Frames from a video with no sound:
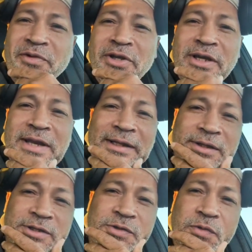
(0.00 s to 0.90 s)
looking at
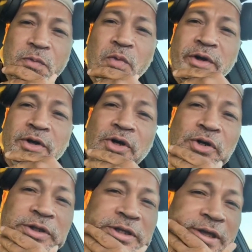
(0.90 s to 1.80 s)
this one
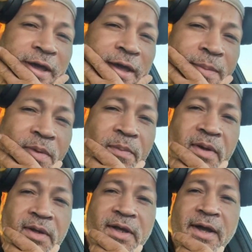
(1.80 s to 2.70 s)
early game and
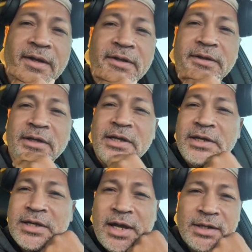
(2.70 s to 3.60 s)
been kind of
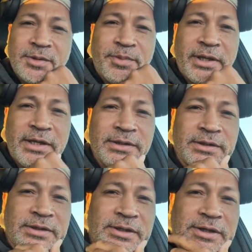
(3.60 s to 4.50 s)

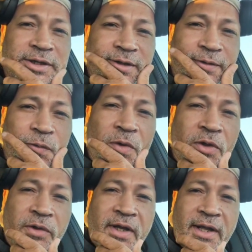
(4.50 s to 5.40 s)
contemplating uh
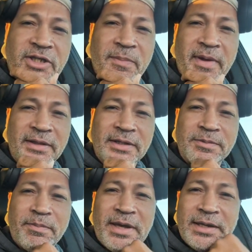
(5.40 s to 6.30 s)
whether or not I should make this
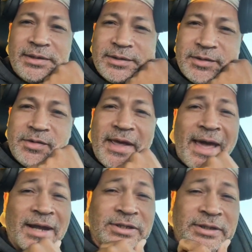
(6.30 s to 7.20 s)
bet.
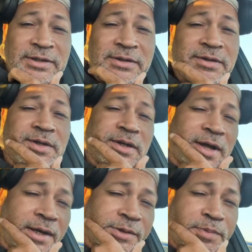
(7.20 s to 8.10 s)
Actually
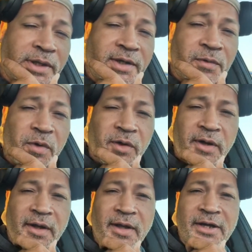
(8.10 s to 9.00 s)
contemplating whether or
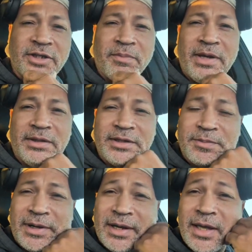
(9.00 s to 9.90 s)
not I should make this
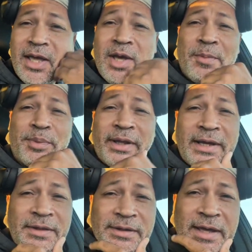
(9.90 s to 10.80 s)
my play
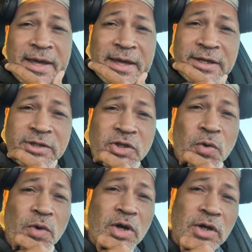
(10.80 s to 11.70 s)
of the day
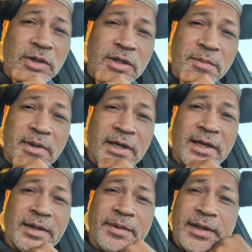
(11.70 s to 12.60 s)
so early,
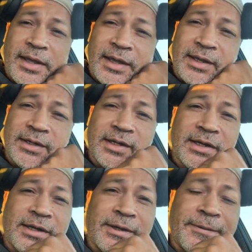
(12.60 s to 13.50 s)
man. And
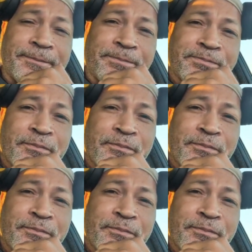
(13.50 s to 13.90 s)
um